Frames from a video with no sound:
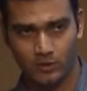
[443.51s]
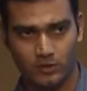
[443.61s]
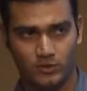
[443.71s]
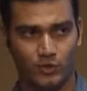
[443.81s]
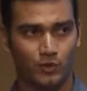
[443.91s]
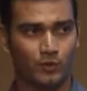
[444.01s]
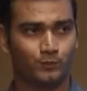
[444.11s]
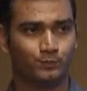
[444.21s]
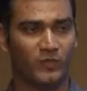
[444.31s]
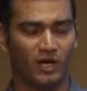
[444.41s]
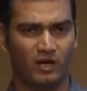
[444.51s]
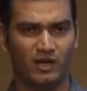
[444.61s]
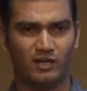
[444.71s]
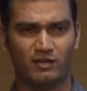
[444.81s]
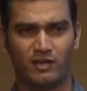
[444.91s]
So
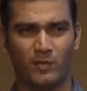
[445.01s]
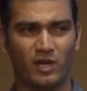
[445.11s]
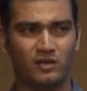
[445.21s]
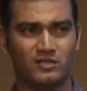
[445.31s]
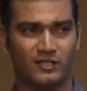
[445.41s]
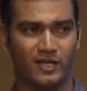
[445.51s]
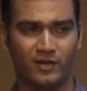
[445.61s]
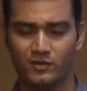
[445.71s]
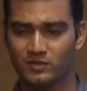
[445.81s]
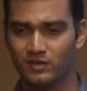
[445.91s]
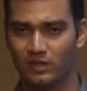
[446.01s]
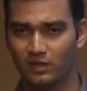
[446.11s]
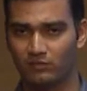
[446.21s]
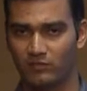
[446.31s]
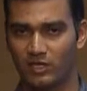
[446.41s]
in typical scenarios,
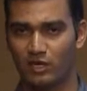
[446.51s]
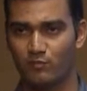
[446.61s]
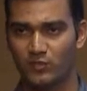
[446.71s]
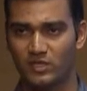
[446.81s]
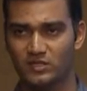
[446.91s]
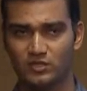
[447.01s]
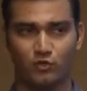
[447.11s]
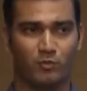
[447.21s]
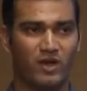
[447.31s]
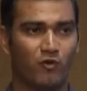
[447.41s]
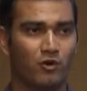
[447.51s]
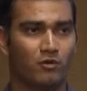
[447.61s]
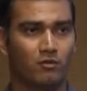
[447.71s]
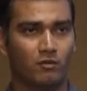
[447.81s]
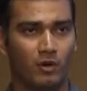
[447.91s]
in companies, you may want to do